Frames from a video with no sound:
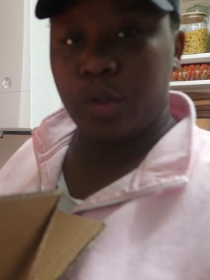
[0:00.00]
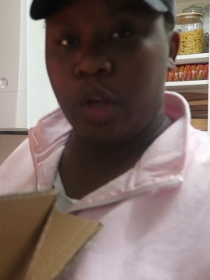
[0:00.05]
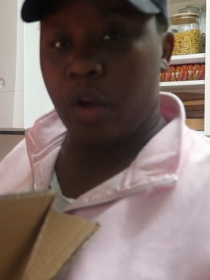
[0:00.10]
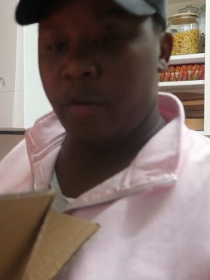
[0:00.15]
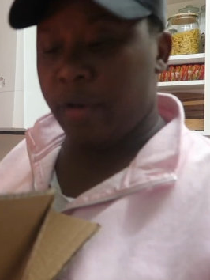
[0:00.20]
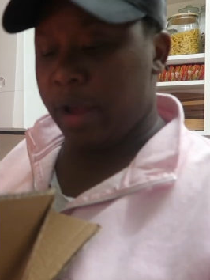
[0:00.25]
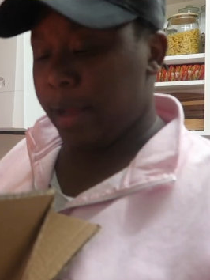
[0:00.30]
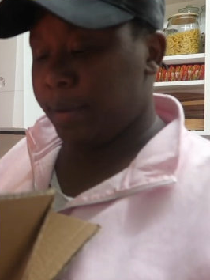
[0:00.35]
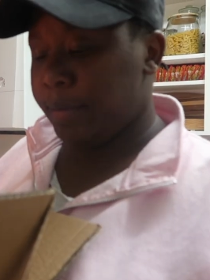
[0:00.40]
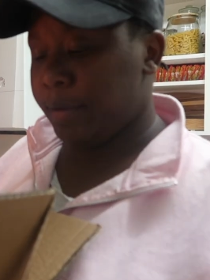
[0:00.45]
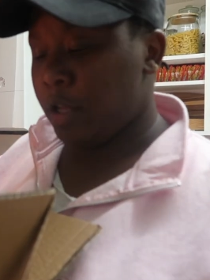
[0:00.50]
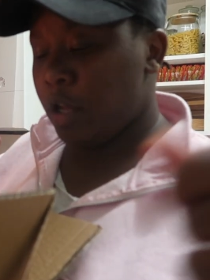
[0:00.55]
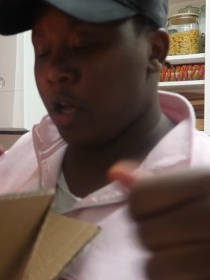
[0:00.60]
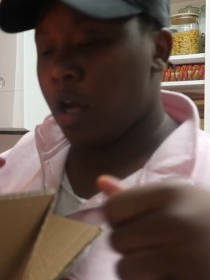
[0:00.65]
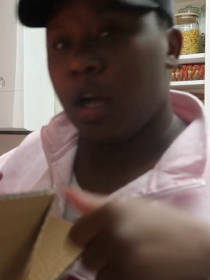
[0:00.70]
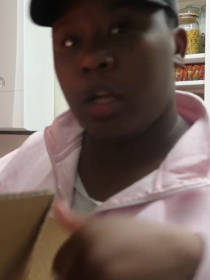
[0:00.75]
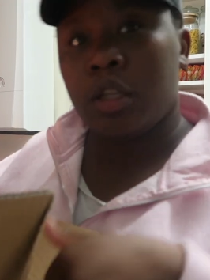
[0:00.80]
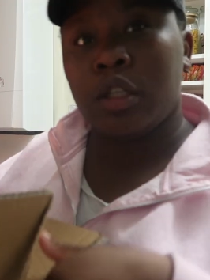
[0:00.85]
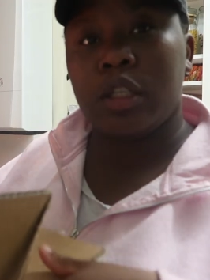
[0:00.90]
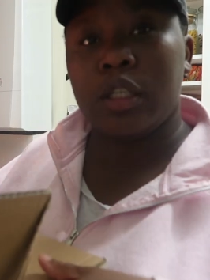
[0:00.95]
Alright,
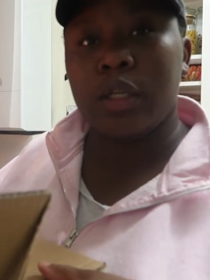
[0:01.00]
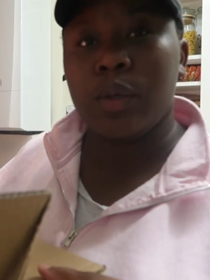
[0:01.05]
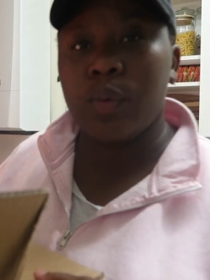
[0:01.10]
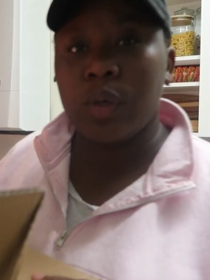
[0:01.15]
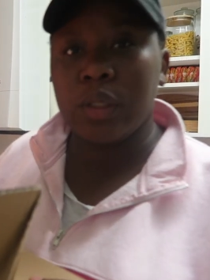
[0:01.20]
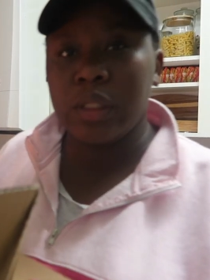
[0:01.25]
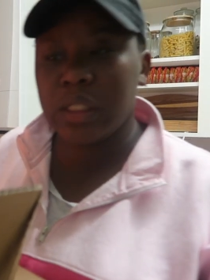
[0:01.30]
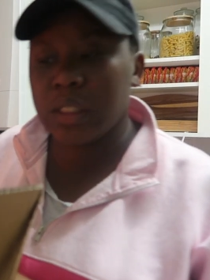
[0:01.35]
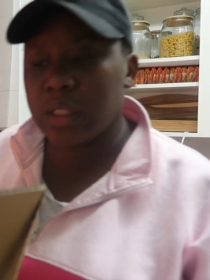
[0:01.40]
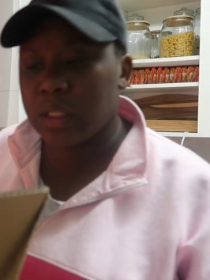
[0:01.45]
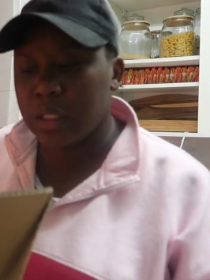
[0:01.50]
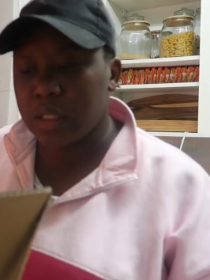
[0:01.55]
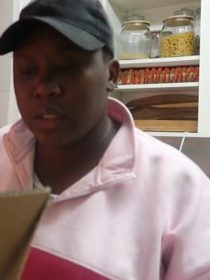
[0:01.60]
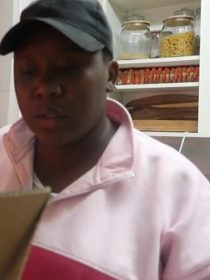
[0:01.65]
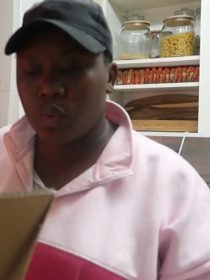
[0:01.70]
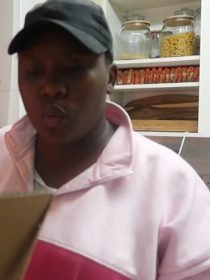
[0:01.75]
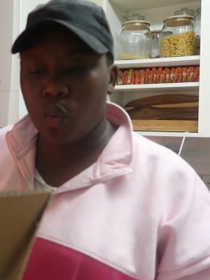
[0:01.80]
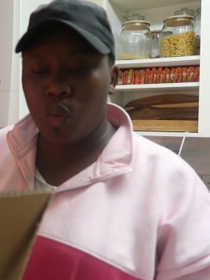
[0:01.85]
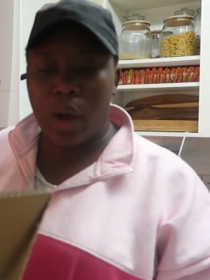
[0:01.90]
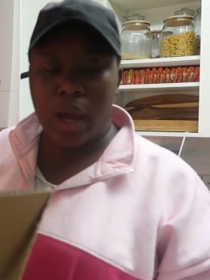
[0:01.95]
another one is
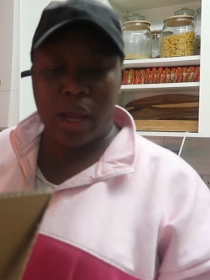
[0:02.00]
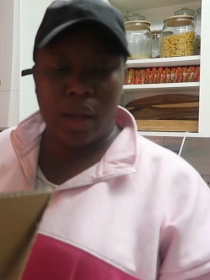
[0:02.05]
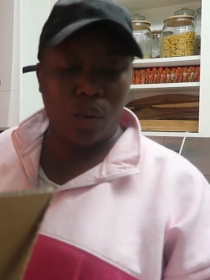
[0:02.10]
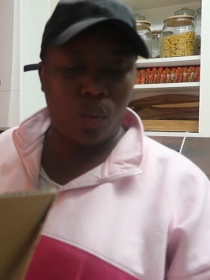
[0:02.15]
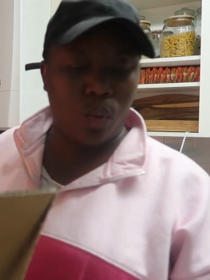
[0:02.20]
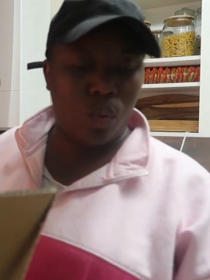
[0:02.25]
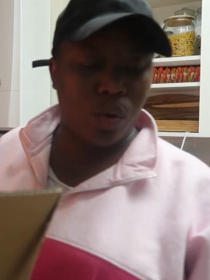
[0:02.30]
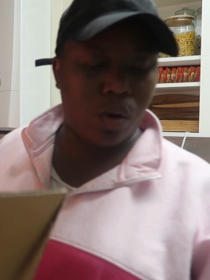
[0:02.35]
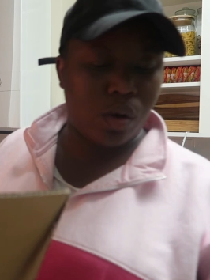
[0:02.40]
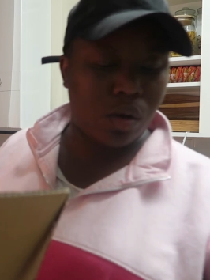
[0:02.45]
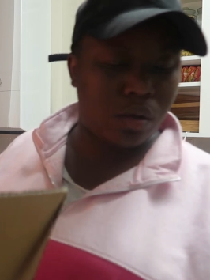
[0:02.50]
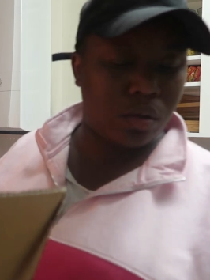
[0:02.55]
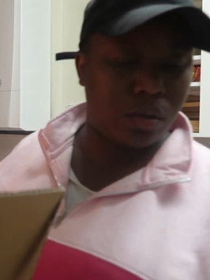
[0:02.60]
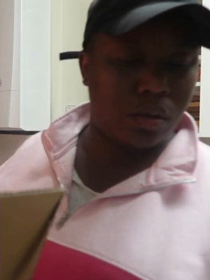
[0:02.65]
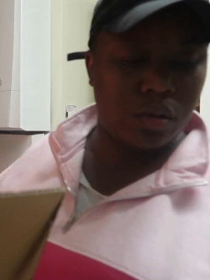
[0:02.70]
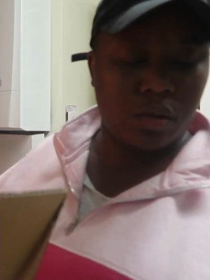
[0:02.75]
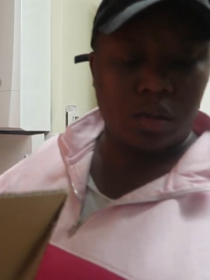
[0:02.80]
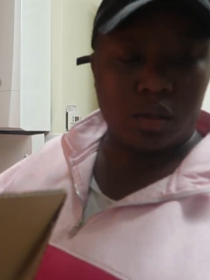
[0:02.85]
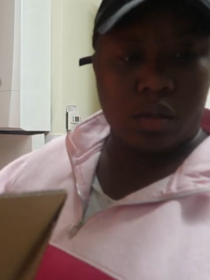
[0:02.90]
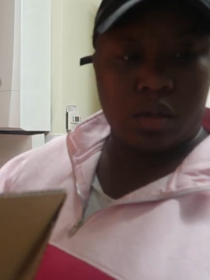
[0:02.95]
this white
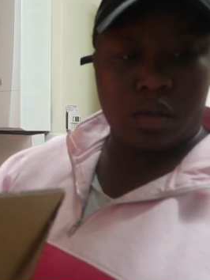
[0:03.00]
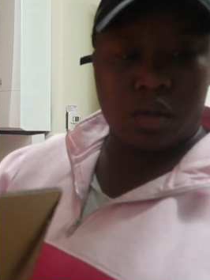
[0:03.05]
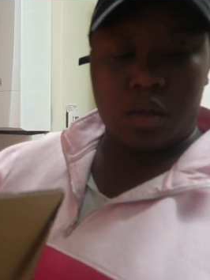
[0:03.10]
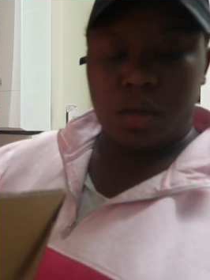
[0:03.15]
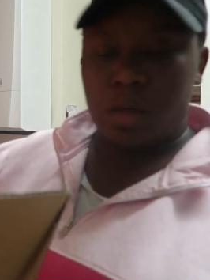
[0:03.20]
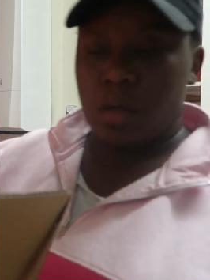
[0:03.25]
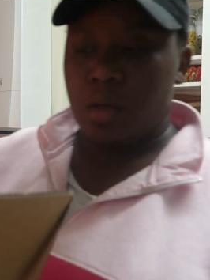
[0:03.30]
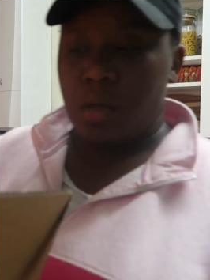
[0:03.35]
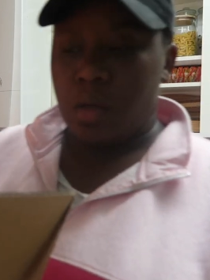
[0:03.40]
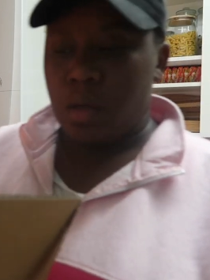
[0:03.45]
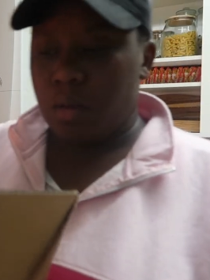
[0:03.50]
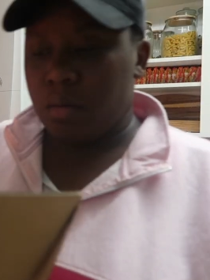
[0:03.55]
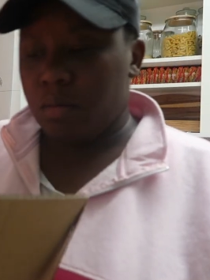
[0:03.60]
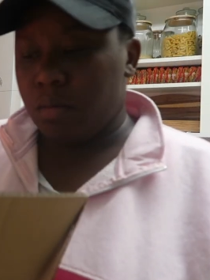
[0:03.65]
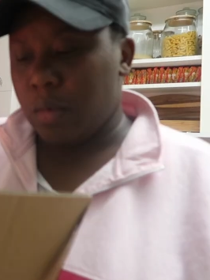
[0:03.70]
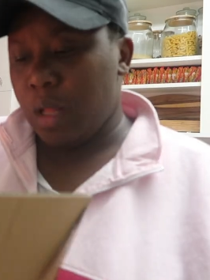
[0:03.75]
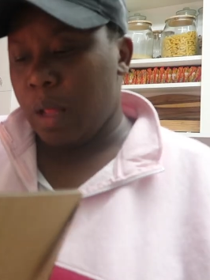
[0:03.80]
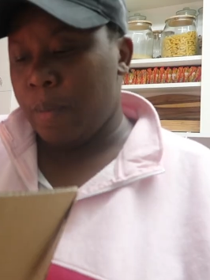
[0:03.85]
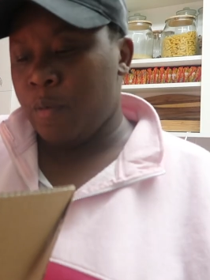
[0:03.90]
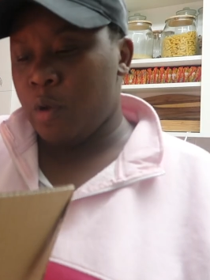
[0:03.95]
one.
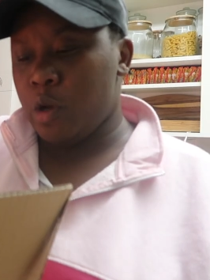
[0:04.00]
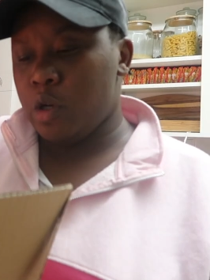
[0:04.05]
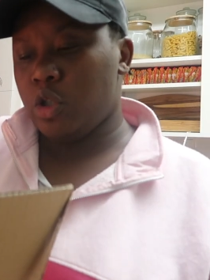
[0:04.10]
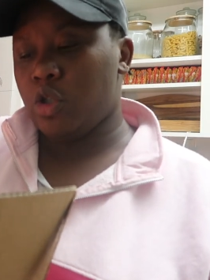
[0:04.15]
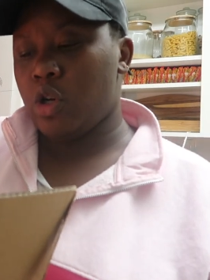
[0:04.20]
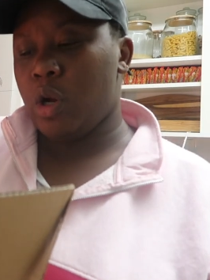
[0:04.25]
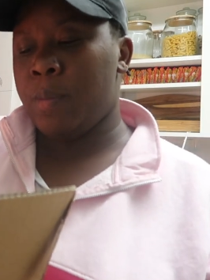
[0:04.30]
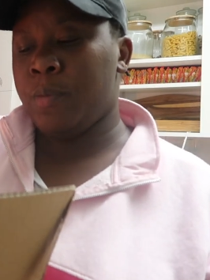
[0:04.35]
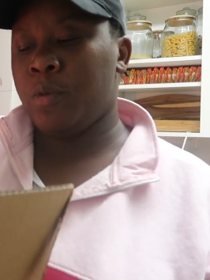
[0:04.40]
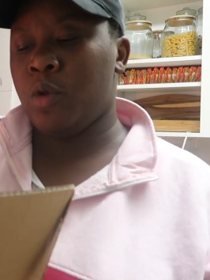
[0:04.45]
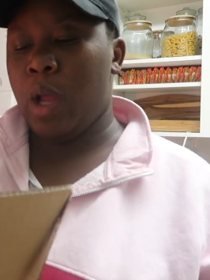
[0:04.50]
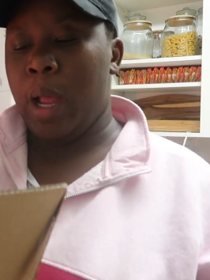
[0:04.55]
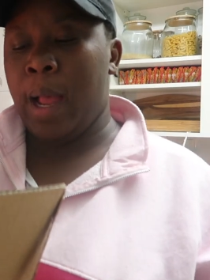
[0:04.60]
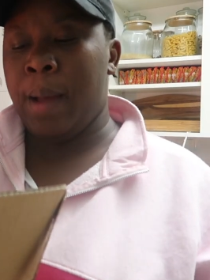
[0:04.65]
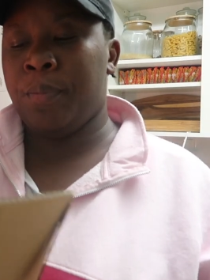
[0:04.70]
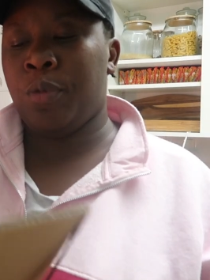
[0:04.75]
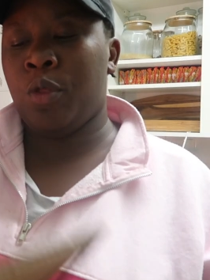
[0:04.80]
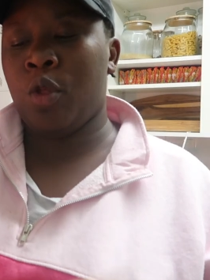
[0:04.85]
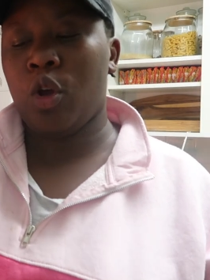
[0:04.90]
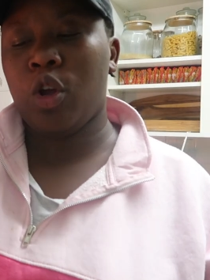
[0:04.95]
I'm not sure, I'm not,
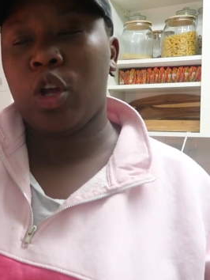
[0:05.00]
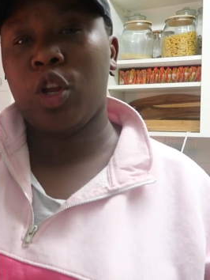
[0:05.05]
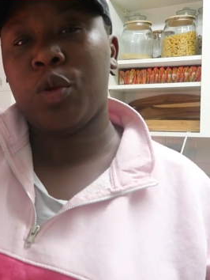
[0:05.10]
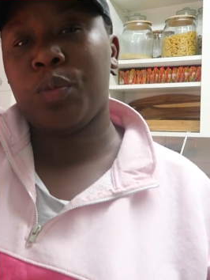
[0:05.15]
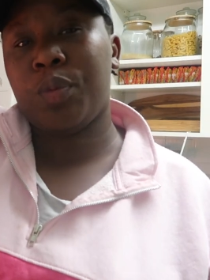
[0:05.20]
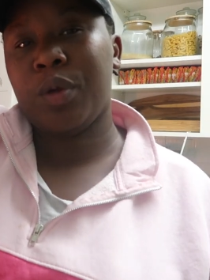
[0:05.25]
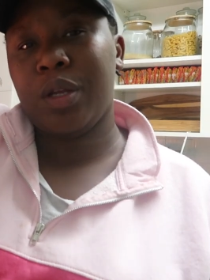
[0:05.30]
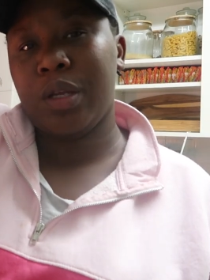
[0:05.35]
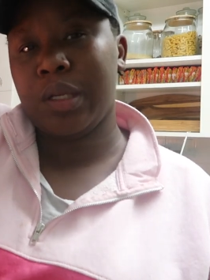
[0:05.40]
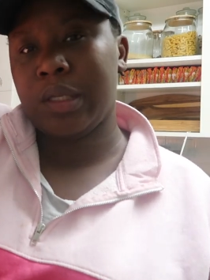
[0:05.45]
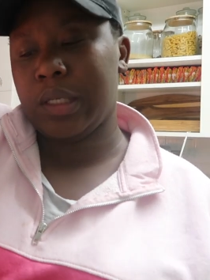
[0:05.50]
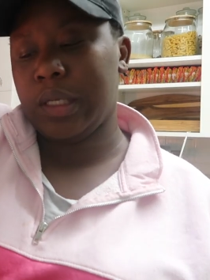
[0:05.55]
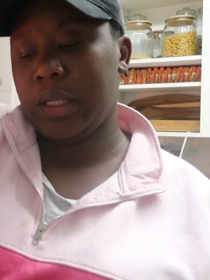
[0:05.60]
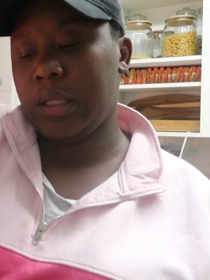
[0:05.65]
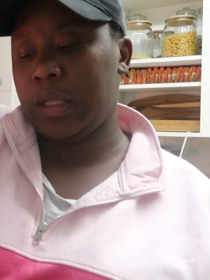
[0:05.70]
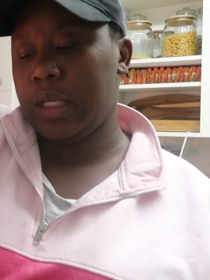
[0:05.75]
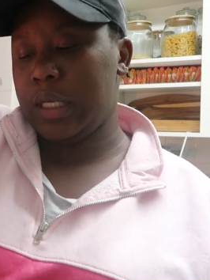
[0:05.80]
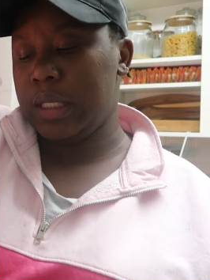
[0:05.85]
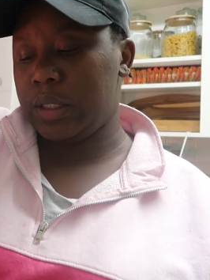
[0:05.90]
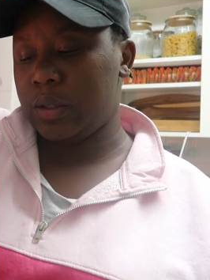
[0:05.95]
I'm not going to be using
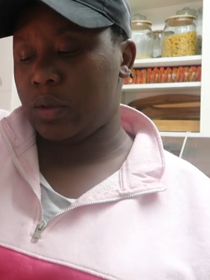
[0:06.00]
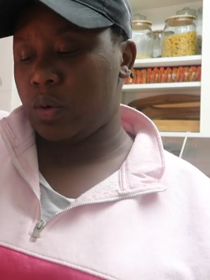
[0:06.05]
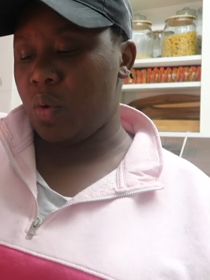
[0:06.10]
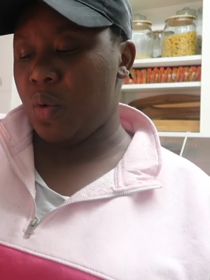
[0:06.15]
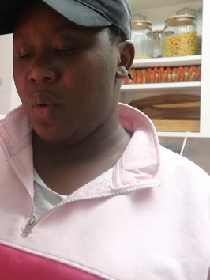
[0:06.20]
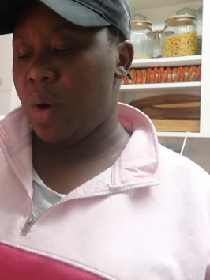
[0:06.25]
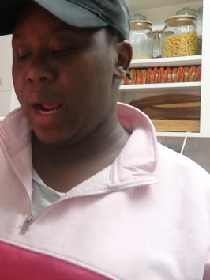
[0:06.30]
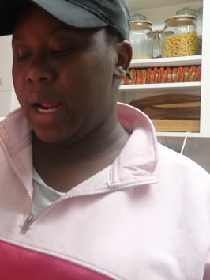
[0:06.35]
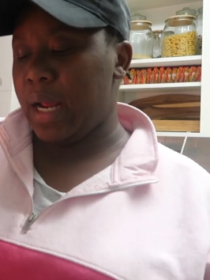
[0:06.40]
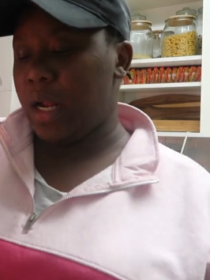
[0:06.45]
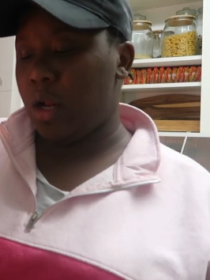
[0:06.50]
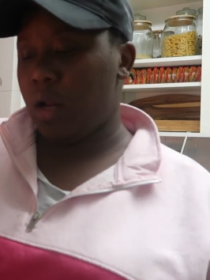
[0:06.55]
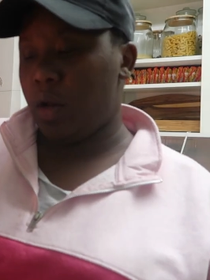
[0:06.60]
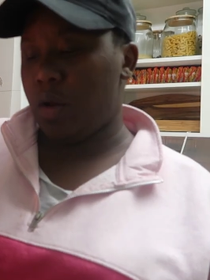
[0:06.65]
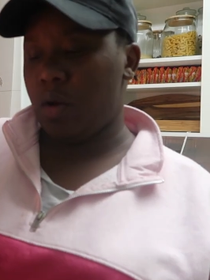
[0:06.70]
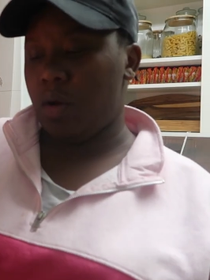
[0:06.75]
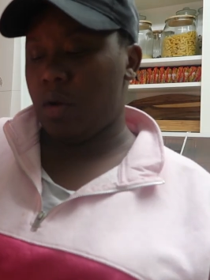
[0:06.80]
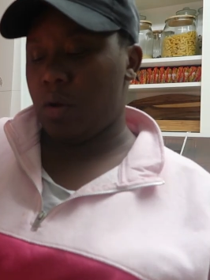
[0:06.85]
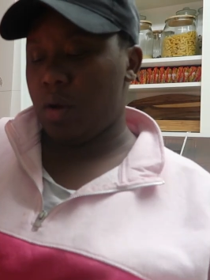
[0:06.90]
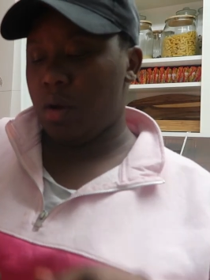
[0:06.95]
this quite a
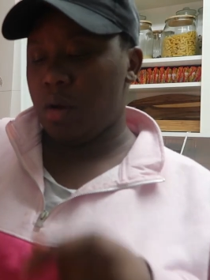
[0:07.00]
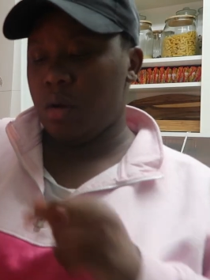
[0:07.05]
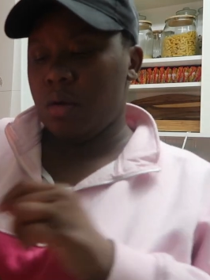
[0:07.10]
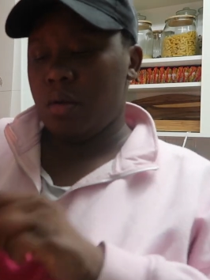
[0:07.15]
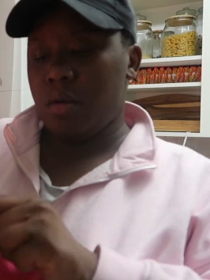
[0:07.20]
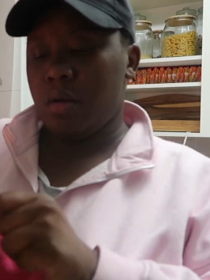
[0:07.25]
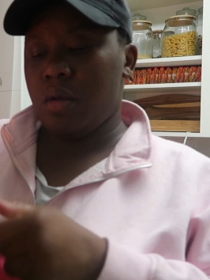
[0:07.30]
lot.